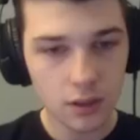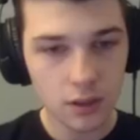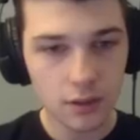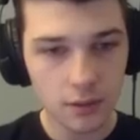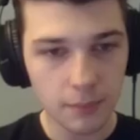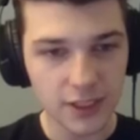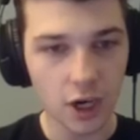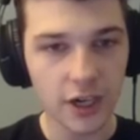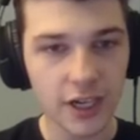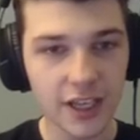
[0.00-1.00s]
Oh, I'm my
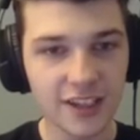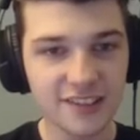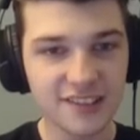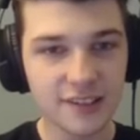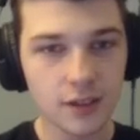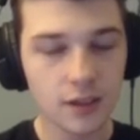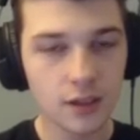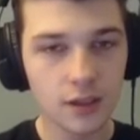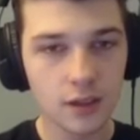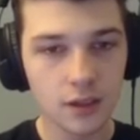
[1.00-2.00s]
target is. Guys, I'm in the
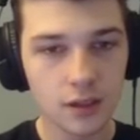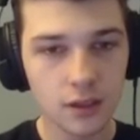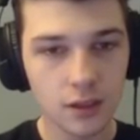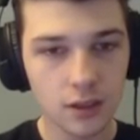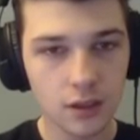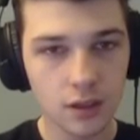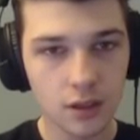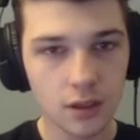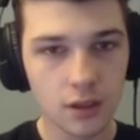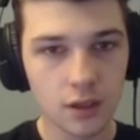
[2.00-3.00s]
middle of the bank.
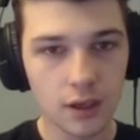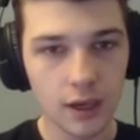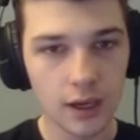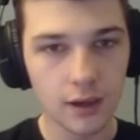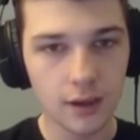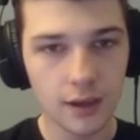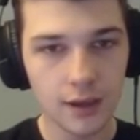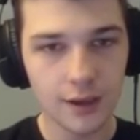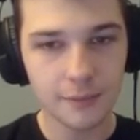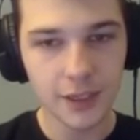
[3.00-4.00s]

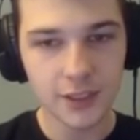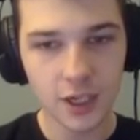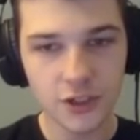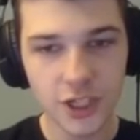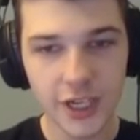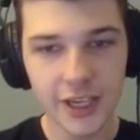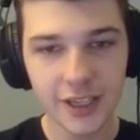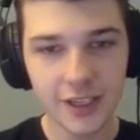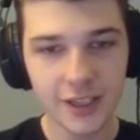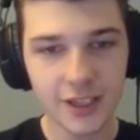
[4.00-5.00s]
Target. My target
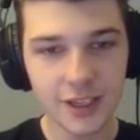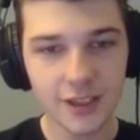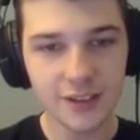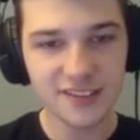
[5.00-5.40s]
is